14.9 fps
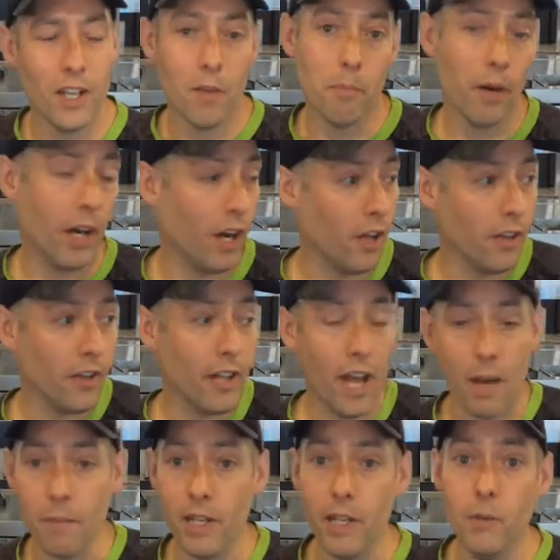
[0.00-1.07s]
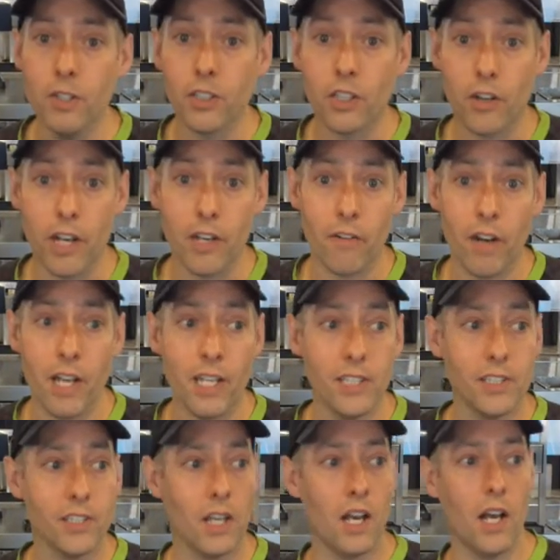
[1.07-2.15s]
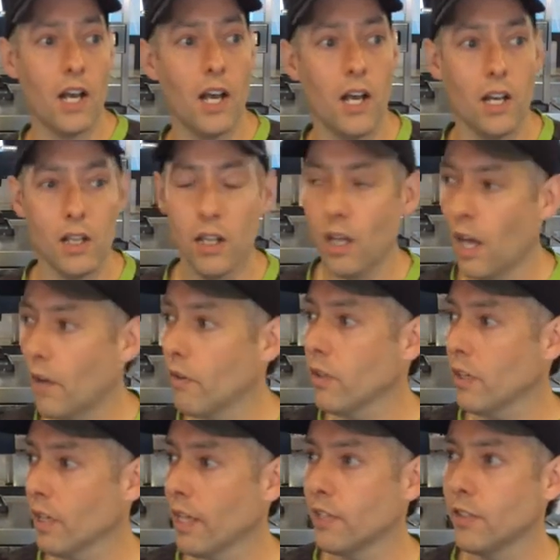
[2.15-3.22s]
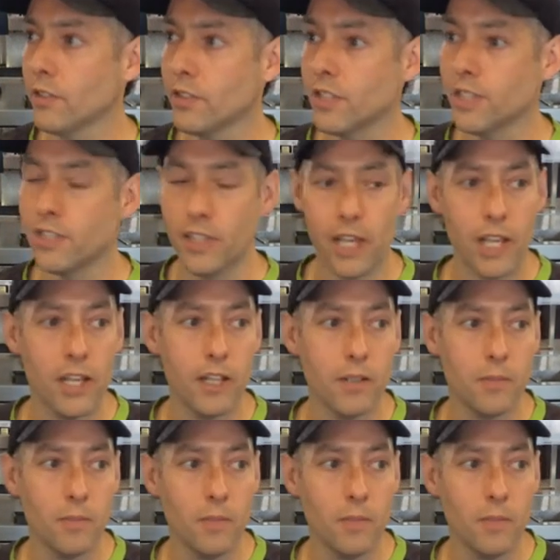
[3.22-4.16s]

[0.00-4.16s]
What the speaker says: But other than that, I mean, it was a great race. I really liked the use of the stadium.